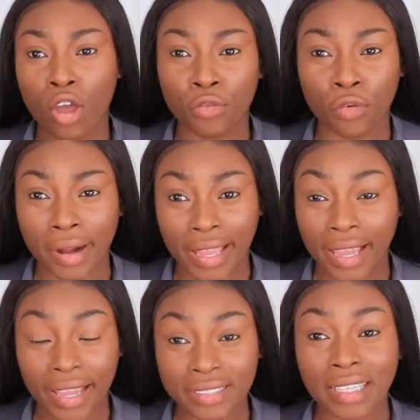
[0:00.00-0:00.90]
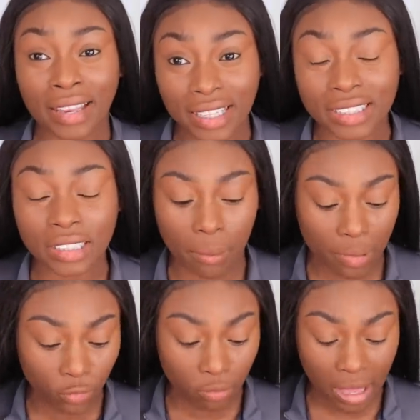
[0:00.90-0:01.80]
overrated. And this is coming
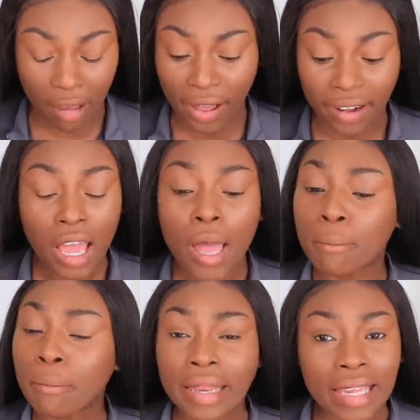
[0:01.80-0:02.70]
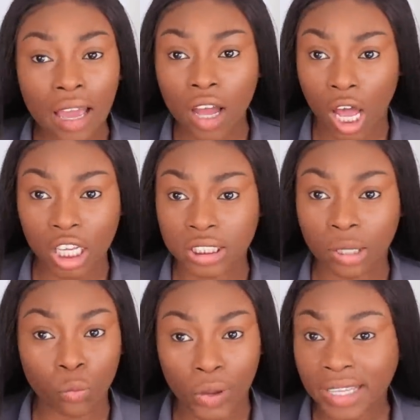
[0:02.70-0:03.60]
from me. I've had many a
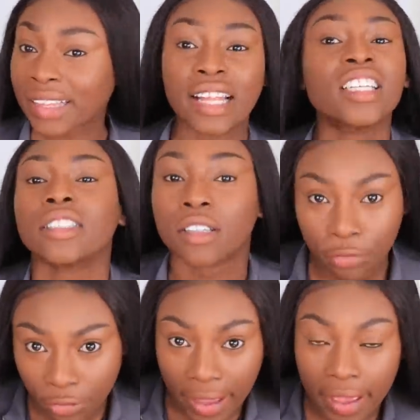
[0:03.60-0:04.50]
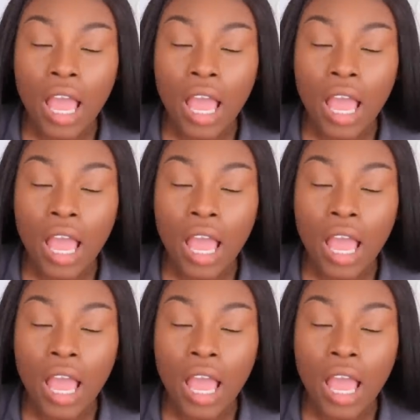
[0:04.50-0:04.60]
custom wig that doesn't fit.